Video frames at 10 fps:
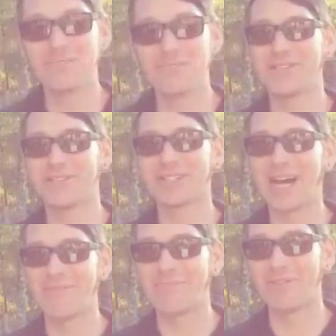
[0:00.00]
if somebody
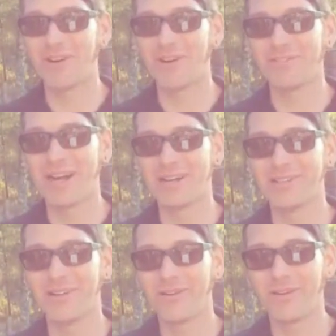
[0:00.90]
used a copy of our
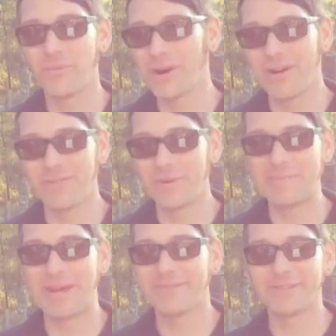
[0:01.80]
flyer or whatever
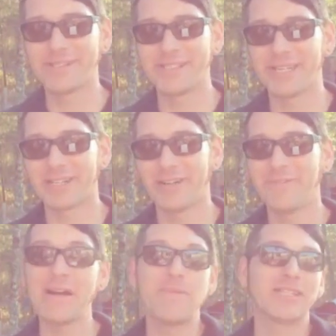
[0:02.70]
we make for a
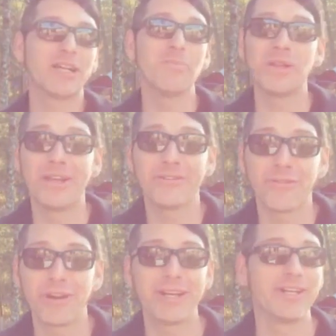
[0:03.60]
sticker. If I make something that's
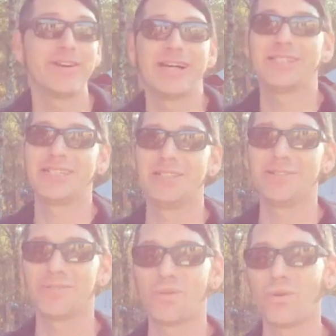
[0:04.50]
free to you guys to
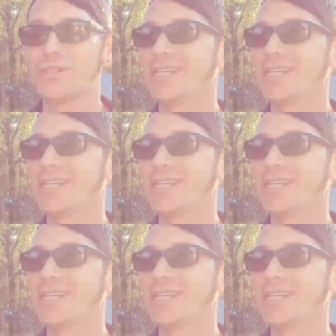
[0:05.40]
use, of course,